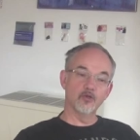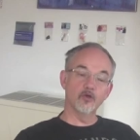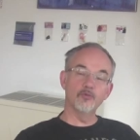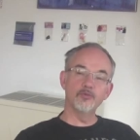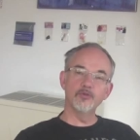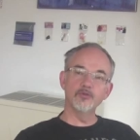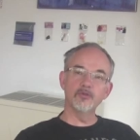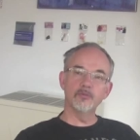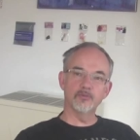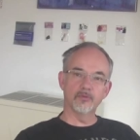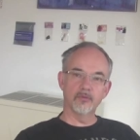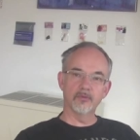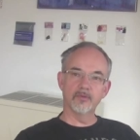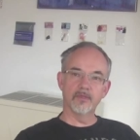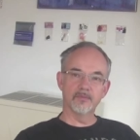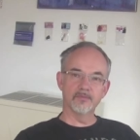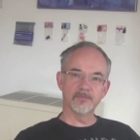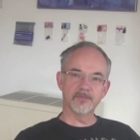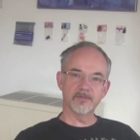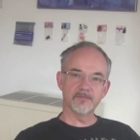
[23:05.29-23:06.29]
computer
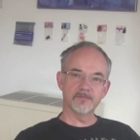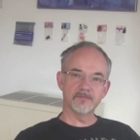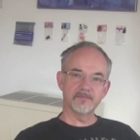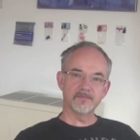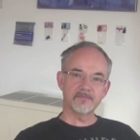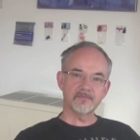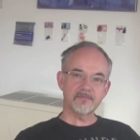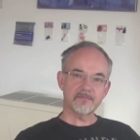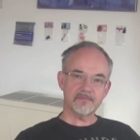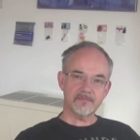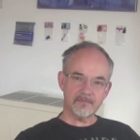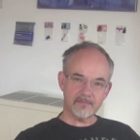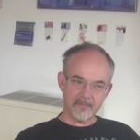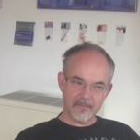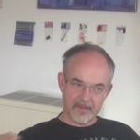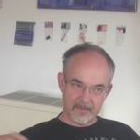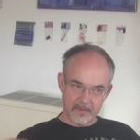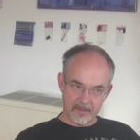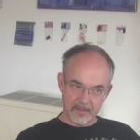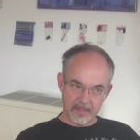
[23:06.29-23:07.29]
programs
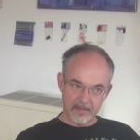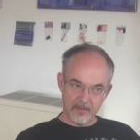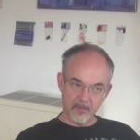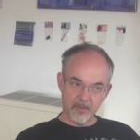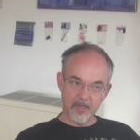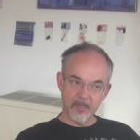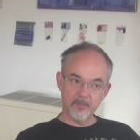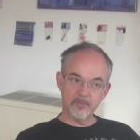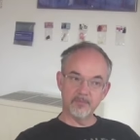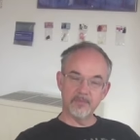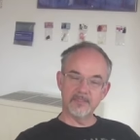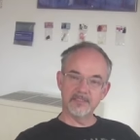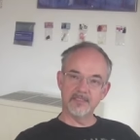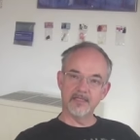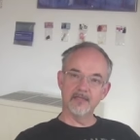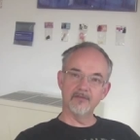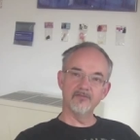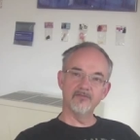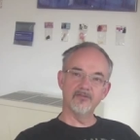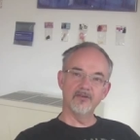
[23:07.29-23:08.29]
that I developed
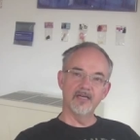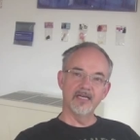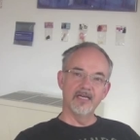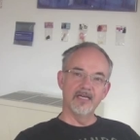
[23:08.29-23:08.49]
myself.